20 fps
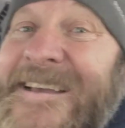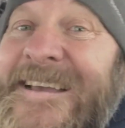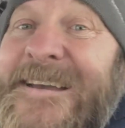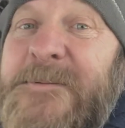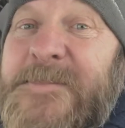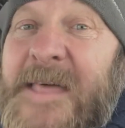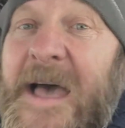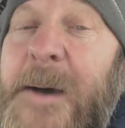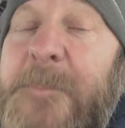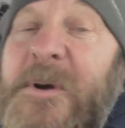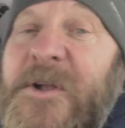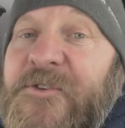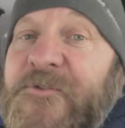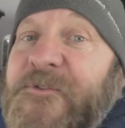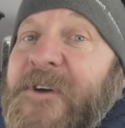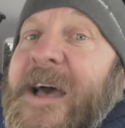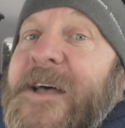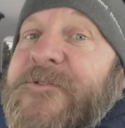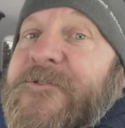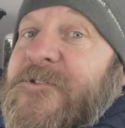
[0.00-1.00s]
that much
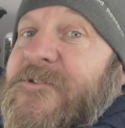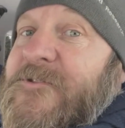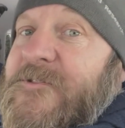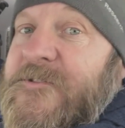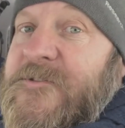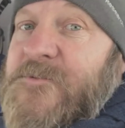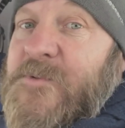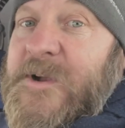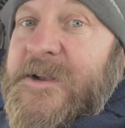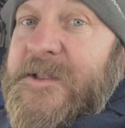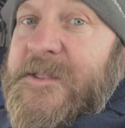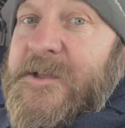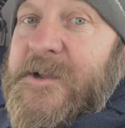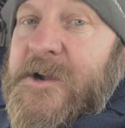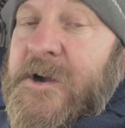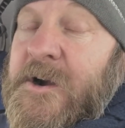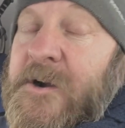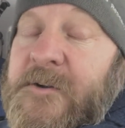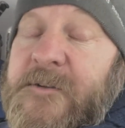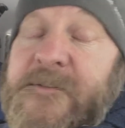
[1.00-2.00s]
faster just running the
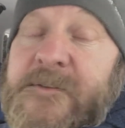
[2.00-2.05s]
car.